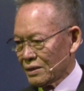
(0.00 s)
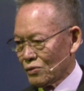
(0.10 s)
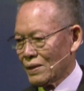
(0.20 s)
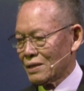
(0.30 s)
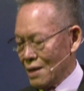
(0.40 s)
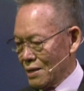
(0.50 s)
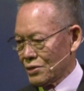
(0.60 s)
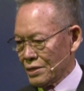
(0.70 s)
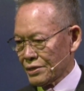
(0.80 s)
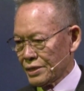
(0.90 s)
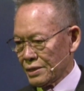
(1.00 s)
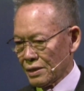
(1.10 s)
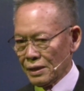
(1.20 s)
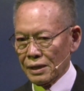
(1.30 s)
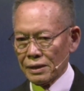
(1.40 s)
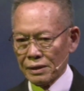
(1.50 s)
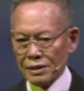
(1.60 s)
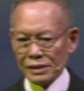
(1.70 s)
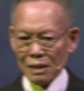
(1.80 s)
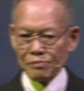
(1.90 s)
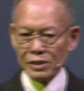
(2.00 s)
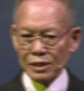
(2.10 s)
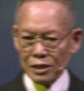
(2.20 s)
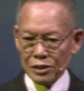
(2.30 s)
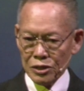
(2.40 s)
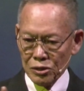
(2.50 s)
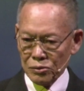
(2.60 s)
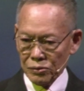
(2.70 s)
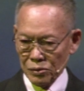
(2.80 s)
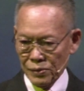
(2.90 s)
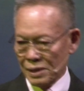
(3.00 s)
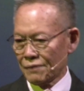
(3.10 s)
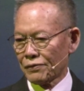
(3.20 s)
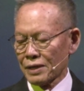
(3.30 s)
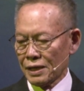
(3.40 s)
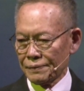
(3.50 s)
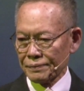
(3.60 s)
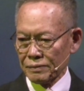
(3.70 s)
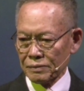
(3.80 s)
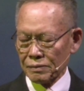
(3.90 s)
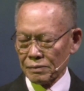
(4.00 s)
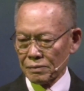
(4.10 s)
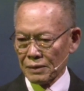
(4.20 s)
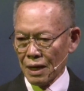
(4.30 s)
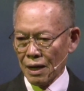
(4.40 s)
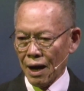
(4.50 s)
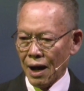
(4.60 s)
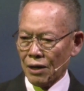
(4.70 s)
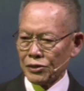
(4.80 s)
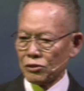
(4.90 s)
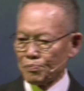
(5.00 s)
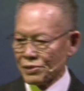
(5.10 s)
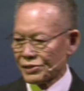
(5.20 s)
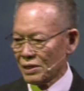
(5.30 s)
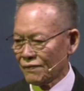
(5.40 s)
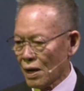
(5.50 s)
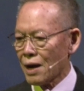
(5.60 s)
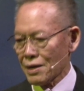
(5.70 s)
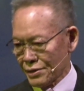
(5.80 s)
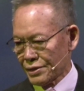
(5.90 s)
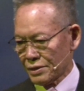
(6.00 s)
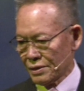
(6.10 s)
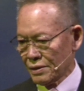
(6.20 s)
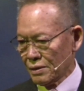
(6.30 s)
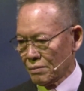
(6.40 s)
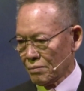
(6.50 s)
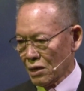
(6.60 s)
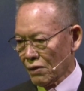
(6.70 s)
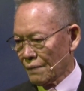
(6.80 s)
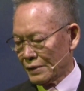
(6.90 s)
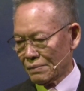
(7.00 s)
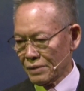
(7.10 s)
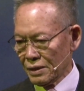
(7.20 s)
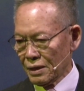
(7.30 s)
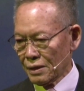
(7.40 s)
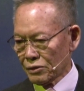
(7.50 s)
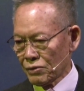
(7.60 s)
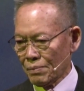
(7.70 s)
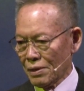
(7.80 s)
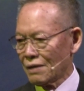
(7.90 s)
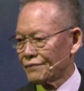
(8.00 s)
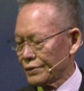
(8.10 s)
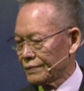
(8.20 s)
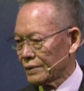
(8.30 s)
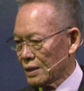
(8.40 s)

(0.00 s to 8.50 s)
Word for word: twenty-eight years here. There is something you will not forget. How you perceive us, my wife and me, to have loved you.